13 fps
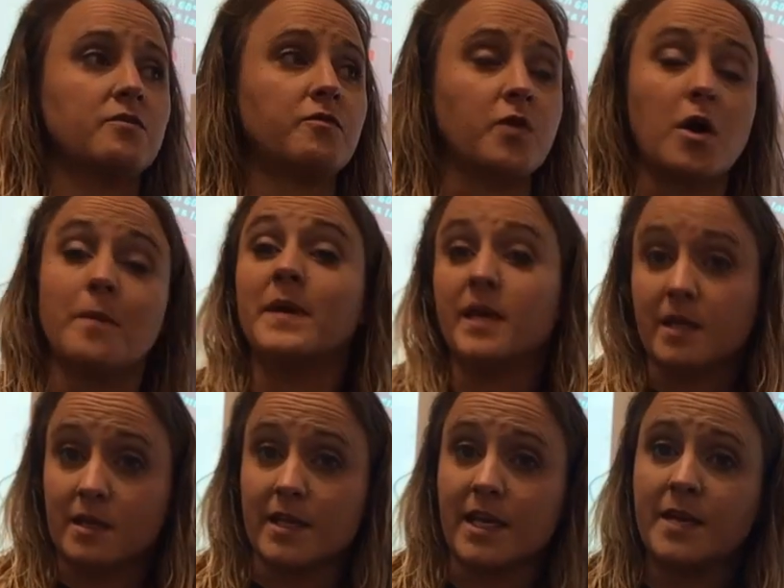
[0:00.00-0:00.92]
from
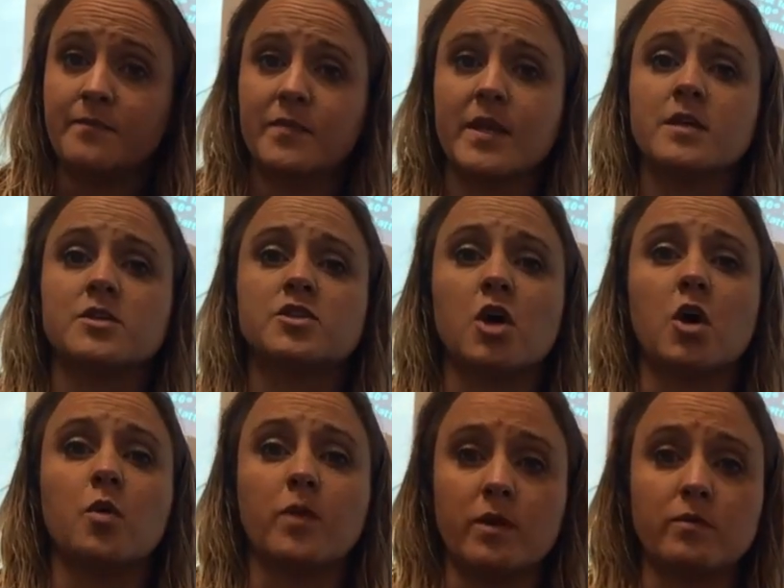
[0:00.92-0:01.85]
Italy,
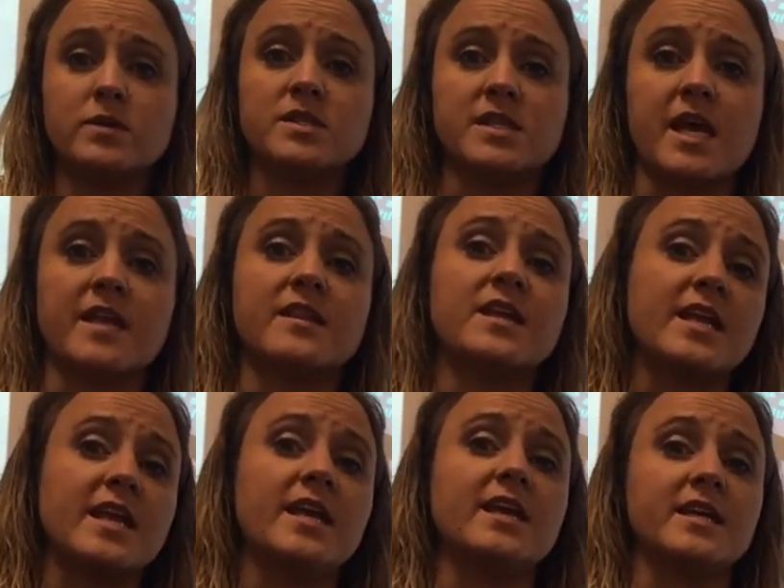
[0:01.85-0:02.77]
so we would say that
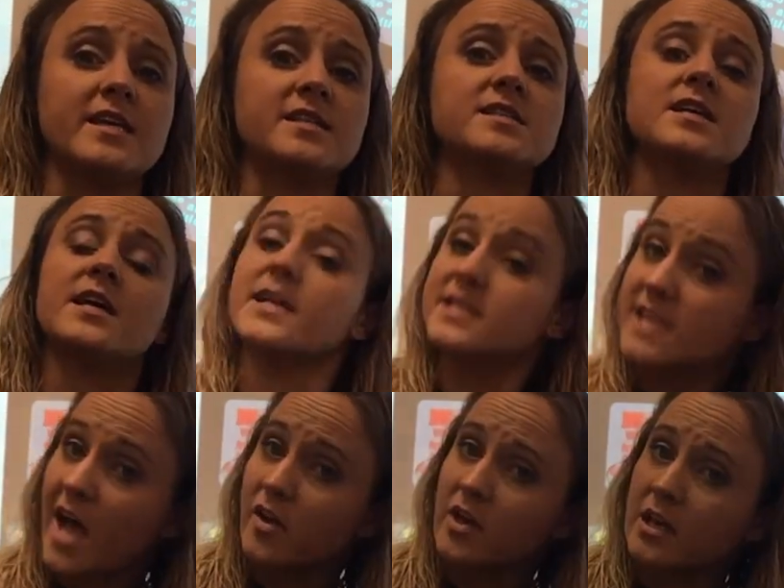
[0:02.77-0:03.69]
he is
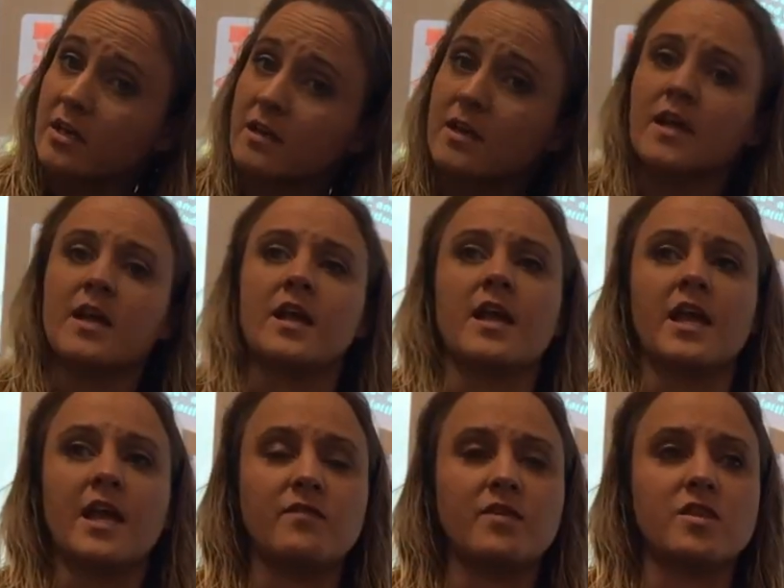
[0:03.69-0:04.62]
Italian.
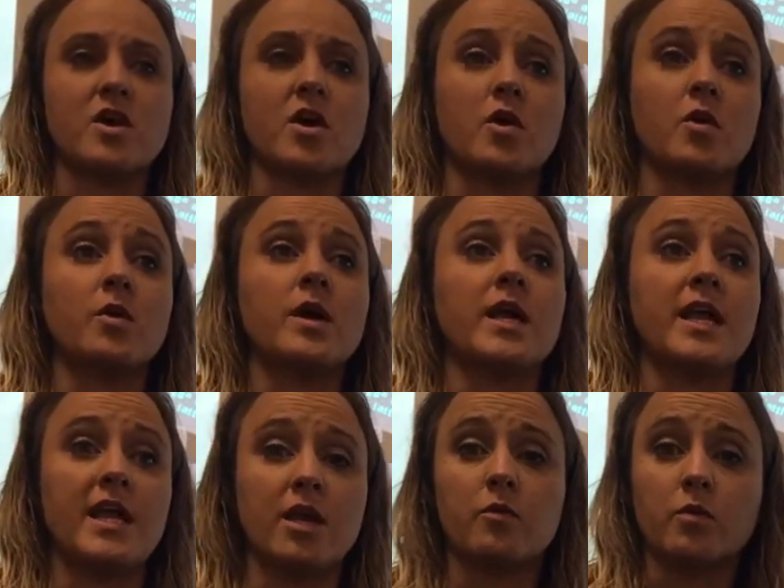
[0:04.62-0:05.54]
Even though
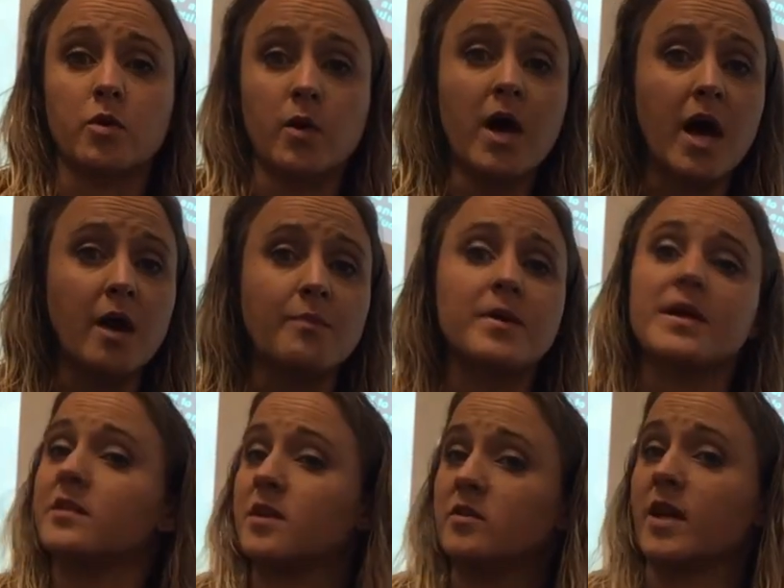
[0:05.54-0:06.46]
he grew up
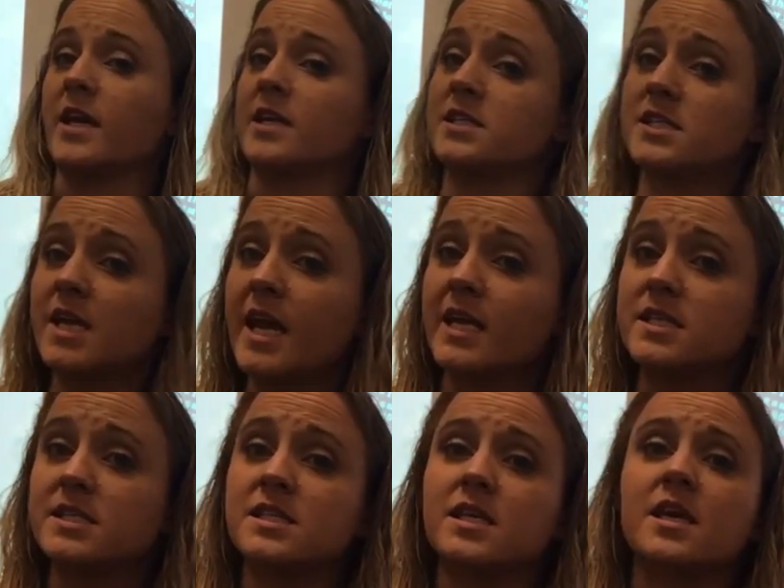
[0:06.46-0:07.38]
in the United
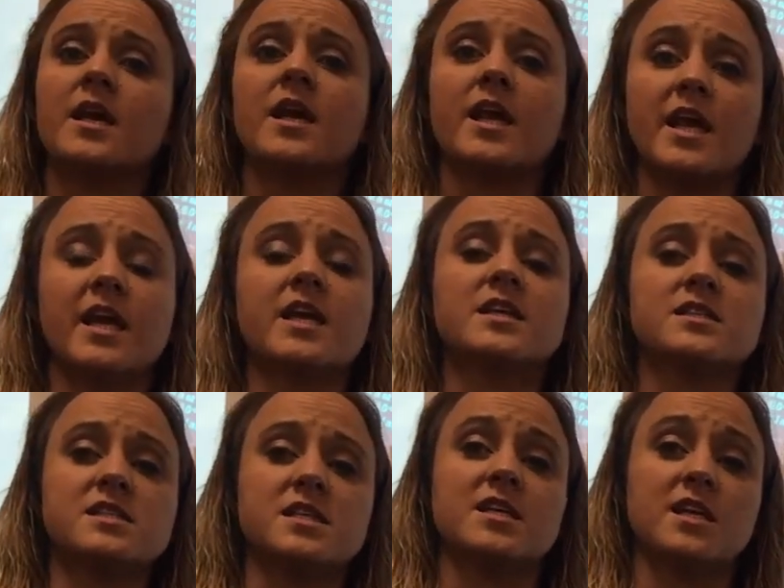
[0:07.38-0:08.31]
States,
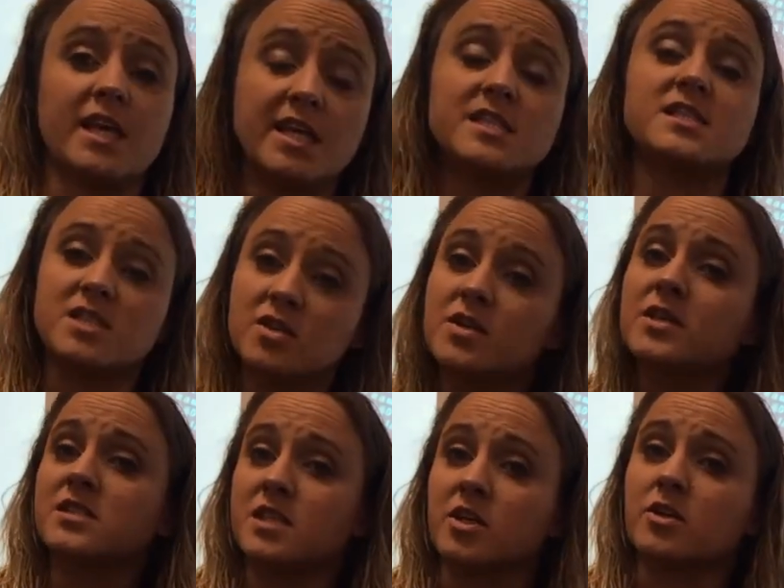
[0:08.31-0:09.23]
he still
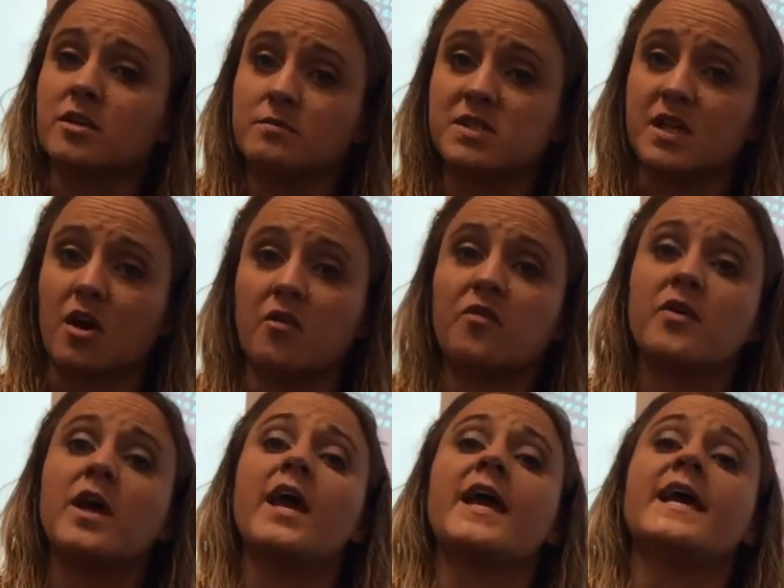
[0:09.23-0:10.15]
considered himself
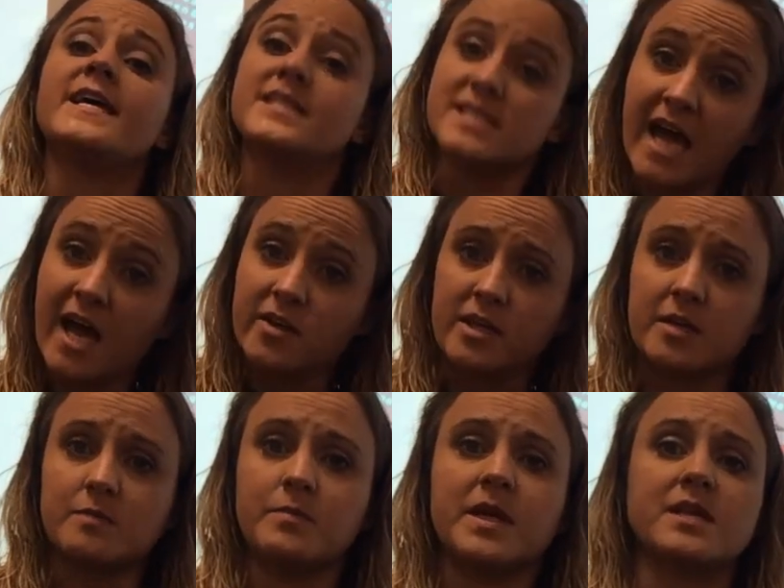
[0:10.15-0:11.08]

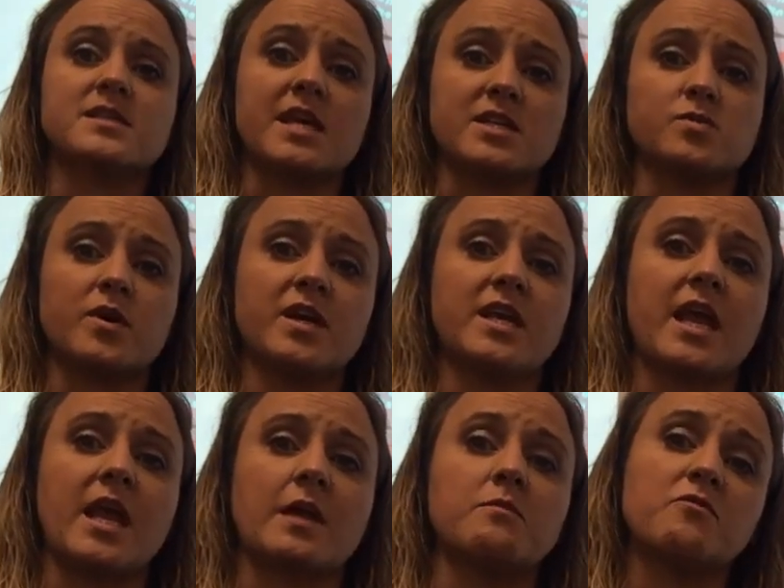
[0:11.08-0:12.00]
Italian because that's where he
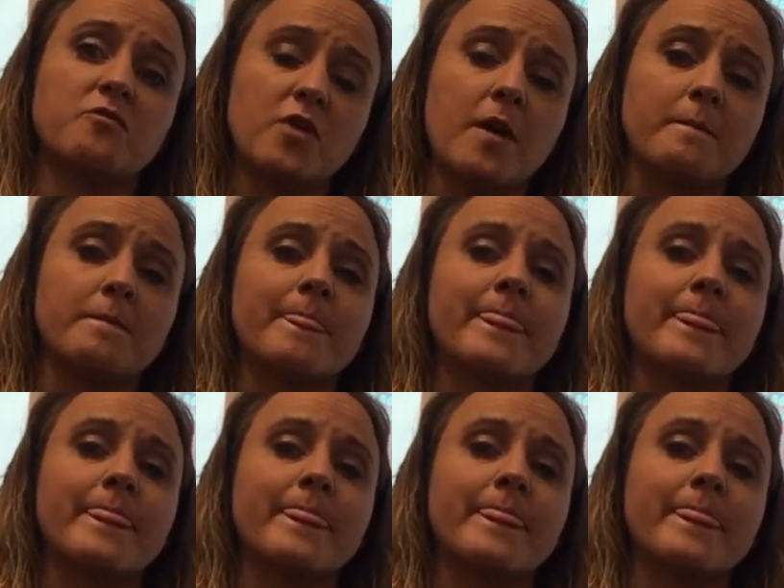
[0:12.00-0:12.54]
came from.